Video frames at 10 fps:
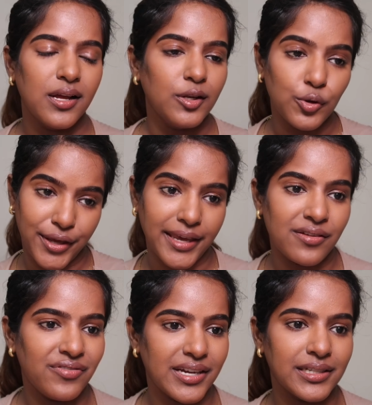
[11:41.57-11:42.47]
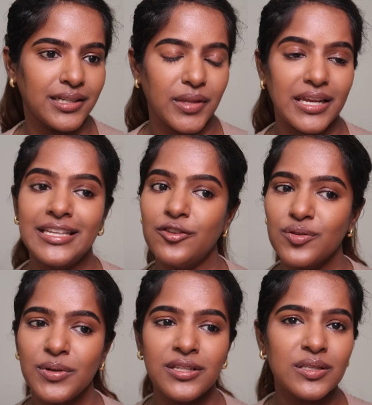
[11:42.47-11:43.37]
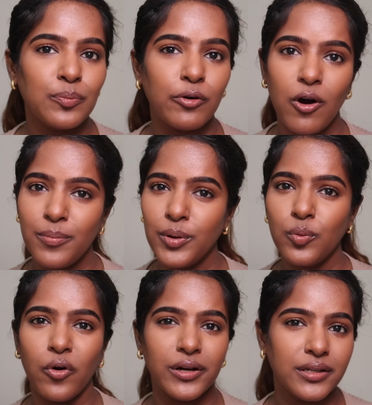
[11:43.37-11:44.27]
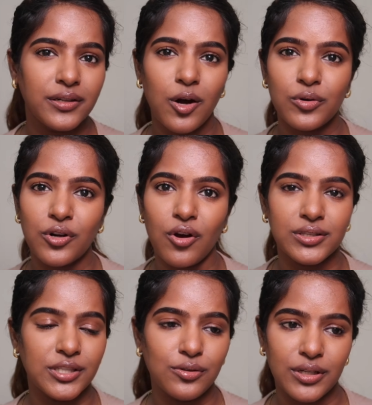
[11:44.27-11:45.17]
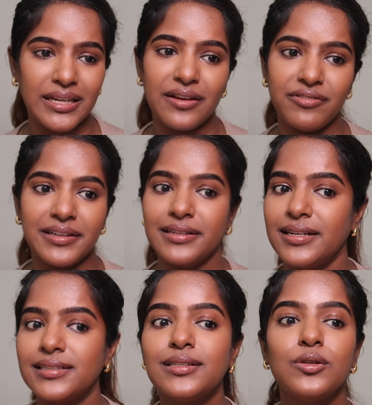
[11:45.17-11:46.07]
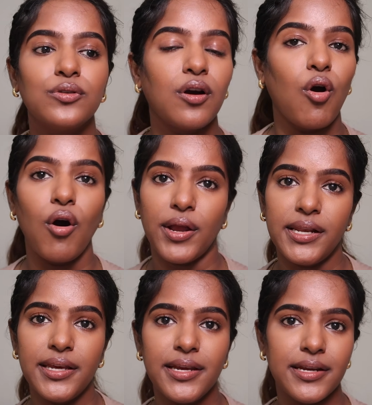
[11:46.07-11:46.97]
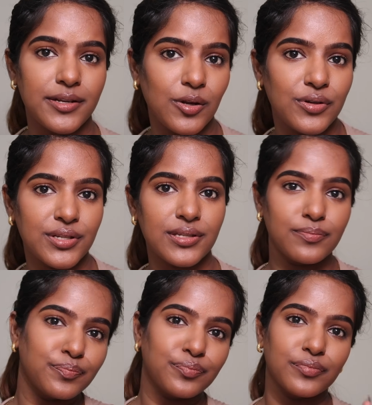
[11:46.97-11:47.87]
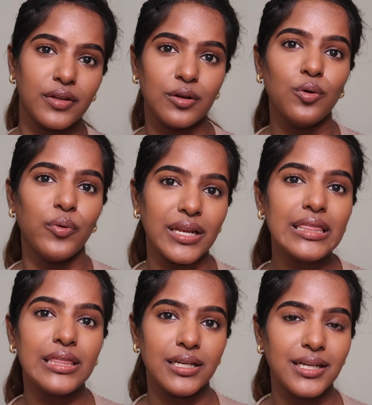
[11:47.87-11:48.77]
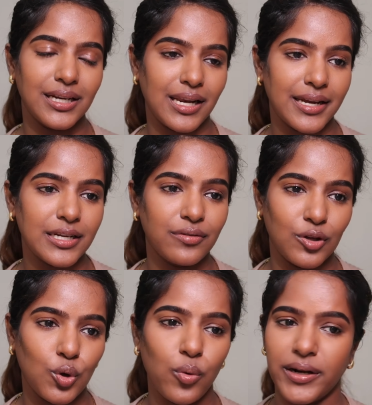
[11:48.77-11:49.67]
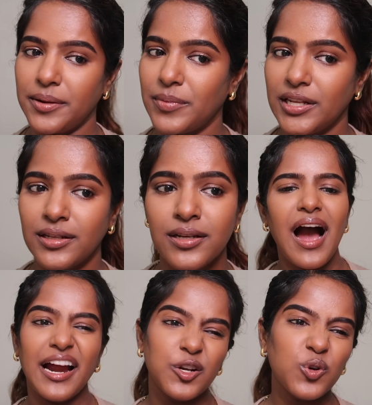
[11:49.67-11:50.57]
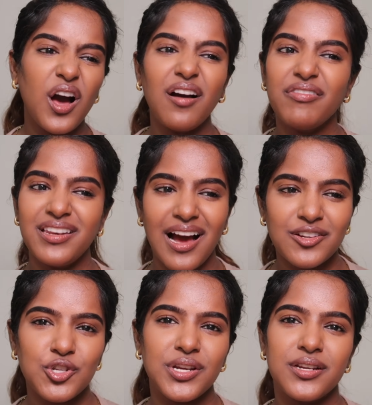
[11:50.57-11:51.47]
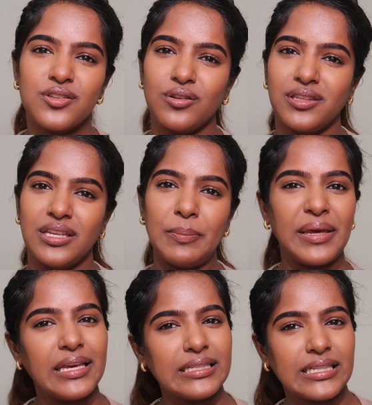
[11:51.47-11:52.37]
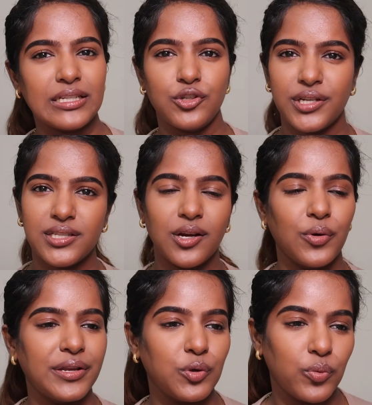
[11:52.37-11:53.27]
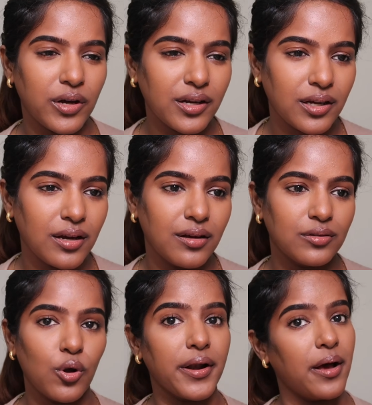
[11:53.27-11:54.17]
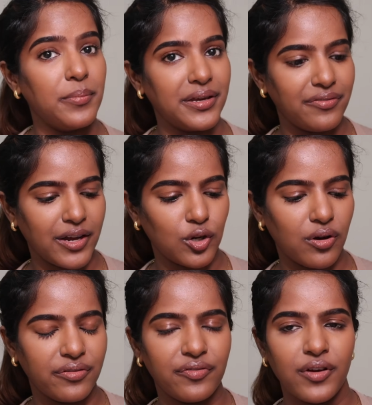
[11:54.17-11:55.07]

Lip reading: looking effect. It gives me this proper watered down glossy looking effect. It doesn't look oily, it looks, very thin and light, if you know what I mean. I don't know how the dark shades or the pinks and reds are going to work. Not a big fan of